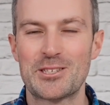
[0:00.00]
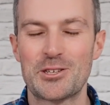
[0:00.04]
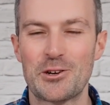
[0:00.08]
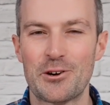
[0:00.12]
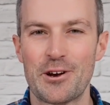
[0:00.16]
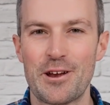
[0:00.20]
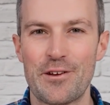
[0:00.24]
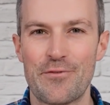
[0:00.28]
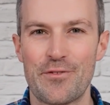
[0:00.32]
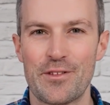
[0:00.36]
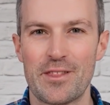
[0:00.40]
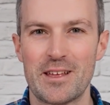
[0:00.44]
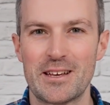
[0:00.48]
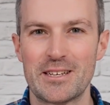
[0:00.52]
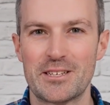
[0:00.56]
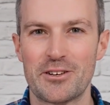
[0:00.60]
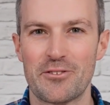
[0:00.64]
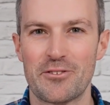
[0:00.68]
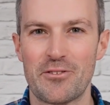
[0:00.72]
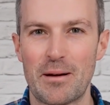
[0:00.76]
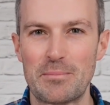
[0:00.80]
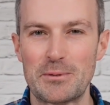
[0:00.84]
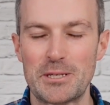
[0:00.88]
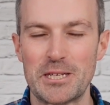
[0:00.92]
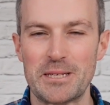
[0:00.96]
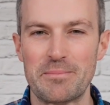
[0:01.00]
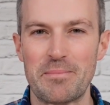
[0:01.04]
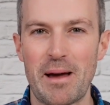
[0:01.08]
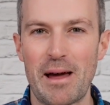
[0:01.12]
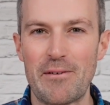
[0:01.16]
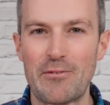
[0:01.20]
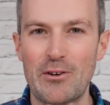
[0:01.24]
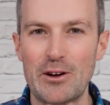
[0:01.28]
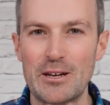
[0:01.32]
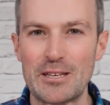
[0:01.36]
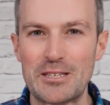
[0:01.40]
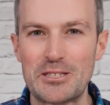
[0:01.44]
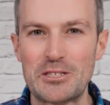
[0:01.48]
sorry for the interruption, but
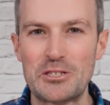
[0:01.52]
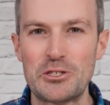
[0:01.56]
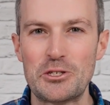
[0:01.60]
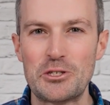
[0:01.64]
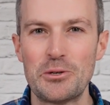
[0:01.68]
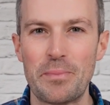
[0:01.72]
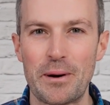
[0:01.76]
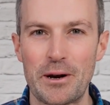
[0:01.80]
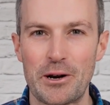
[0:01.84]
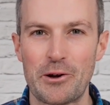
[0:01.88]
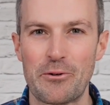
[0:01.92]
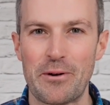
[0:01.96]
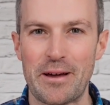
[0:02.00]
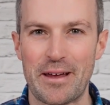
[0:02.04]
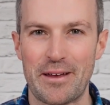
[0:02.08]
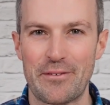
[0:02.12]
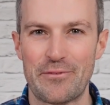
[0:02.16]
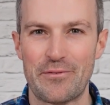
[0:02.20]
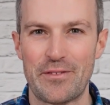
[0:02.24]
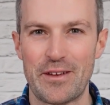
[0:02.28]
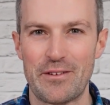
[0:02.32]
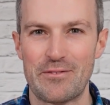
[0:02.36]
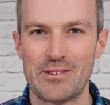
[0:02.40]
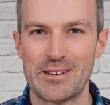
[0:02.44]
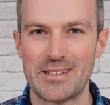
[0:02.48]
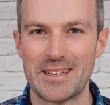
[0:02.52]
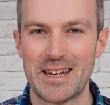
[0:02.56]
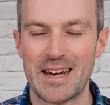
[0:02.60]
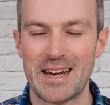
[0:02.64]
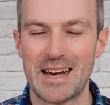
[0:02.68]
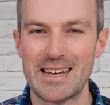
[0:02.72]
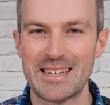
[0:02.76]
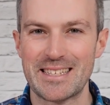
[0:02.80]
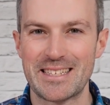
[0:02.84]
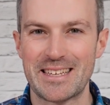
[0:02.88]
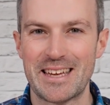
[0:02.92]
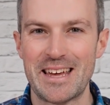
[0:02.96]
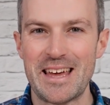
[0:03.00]
I've got a super quick favour to
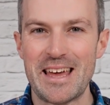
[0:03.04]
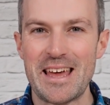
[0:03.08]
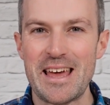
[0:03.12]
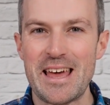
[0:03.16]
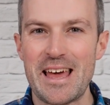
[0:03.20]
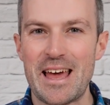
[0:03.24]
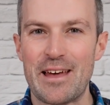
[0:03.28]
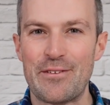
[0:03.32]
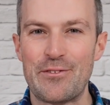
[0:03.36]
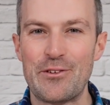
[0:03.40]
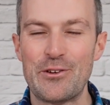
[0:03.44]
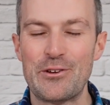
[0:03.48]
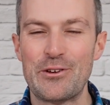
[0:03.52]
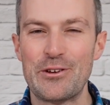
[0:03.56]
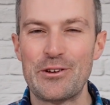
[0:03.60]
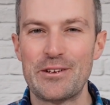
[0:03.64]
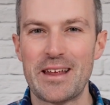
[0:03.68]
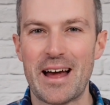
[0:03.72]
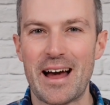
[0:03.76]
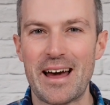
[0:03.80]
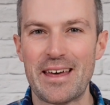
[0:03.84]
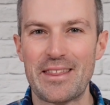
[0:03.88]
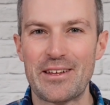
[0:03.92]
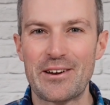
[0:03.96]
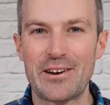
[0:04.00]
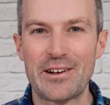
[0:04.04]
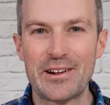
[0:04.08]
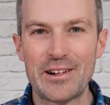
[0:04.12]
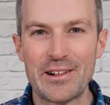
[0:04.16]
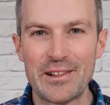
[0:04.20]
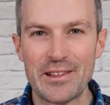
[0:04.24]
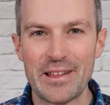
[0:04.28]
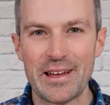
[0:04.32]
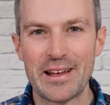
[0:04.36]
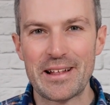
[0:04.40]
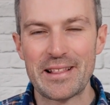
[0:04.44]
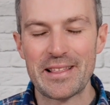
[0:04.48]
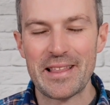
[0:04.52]
ask. If you could either click